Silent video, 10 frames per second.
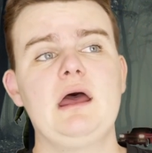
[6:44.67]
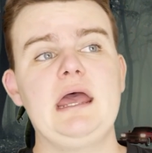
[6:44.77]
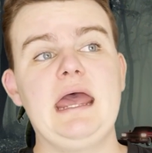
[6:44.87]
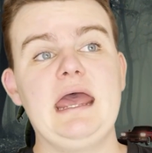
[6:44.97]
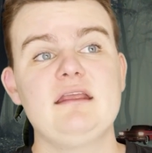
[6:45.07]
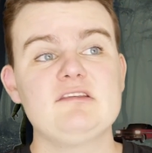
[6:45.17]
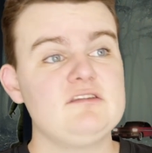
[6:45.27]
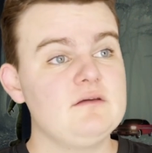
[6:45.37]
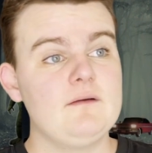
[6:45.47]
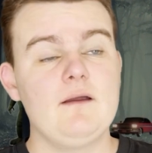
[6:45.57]
And
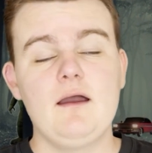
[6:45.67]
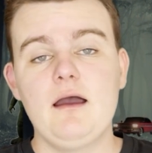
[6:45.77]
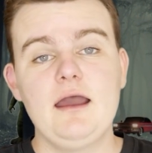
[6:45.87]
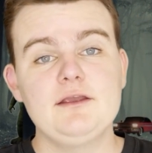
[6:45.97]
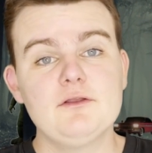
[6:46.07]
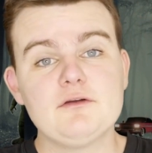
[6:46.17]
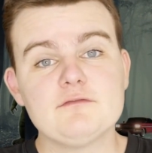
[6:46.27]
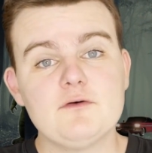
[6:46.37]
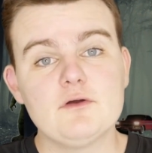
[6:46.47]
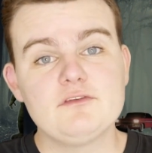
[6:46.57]
are you looking
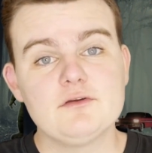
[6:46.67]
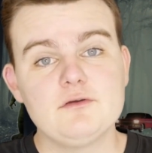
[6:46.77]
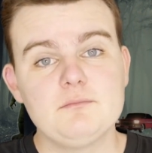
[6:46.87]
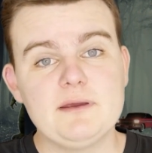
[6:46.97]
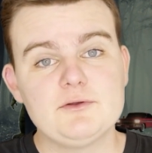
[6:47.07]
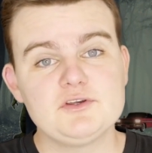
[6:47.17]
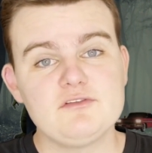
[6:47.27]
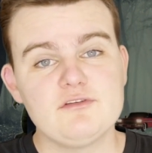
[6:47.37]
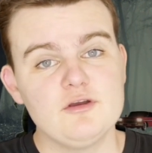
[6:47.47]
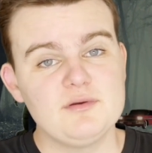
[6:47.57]
forward to Beetlejuice
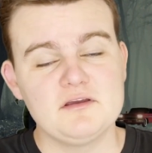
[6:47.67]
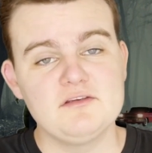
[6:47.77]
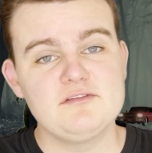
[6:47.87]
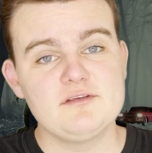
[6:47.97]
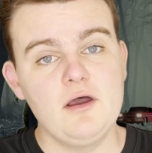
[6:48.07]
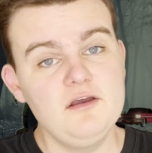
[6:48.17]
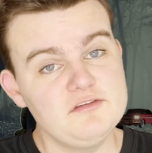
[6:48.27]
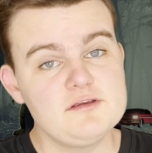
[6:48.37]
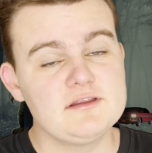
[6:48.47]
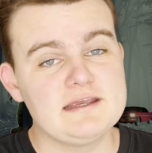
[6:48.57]
2? Because I
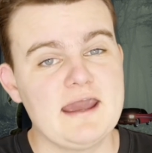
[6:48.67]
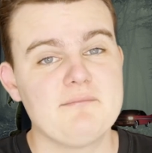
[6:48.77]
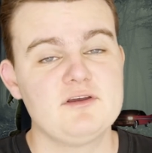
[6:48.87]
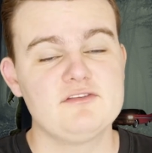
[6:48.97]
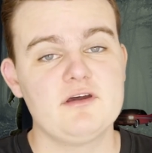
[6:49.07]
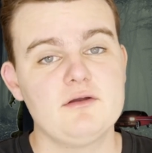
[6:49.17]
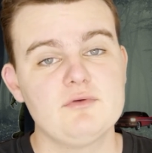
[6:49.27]
certainly am, because I